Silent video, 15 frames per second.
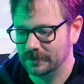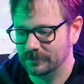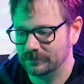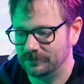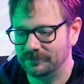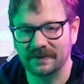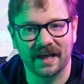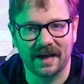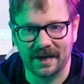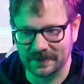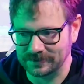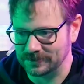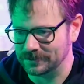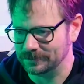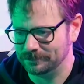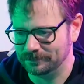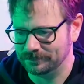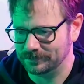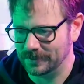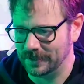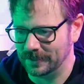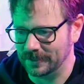flagged
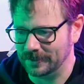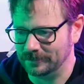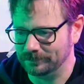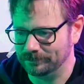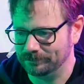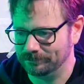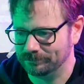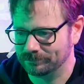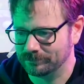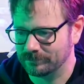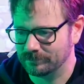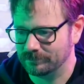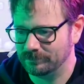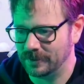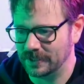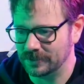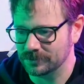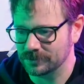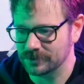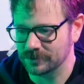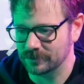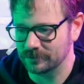by
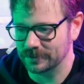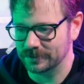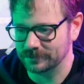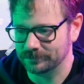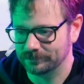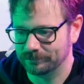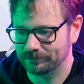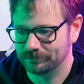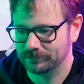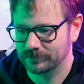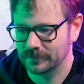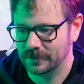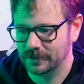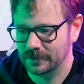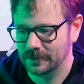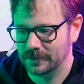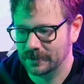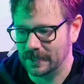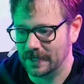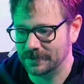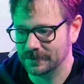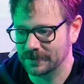YouTube. And
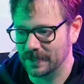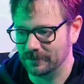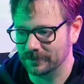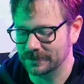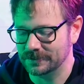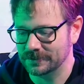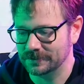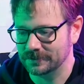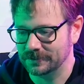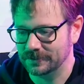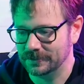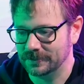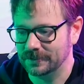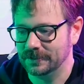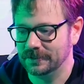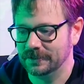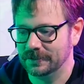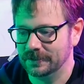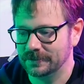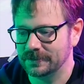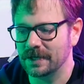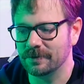I think
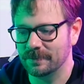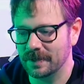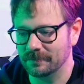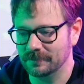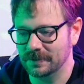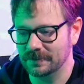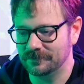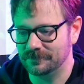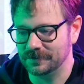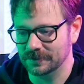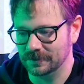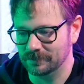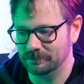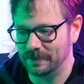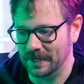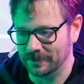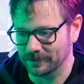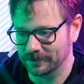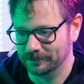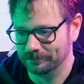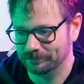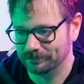that'll make me feel
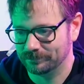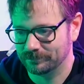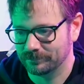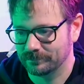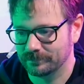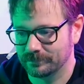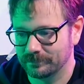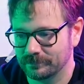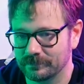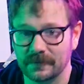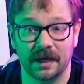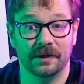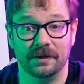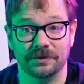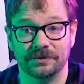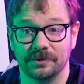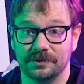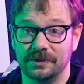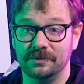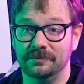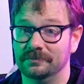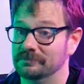better. And also,
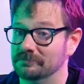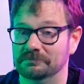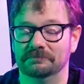too,